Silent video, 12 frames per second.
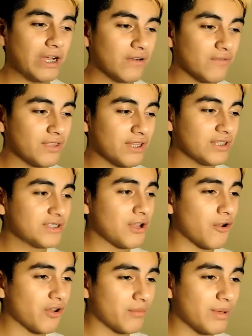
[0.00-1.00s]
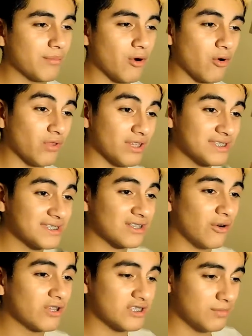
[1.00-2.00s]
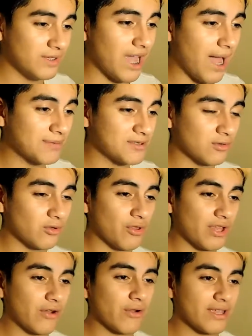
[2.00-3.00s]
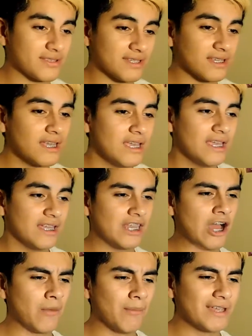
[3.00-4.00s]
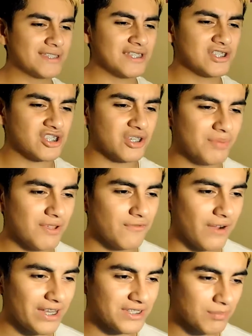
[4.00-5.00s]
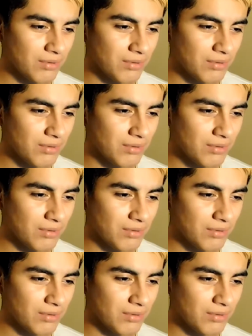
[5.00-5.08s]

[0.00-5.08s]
of the tournament mode. This is going to be absolutely crazy. Now, Messi should be fine to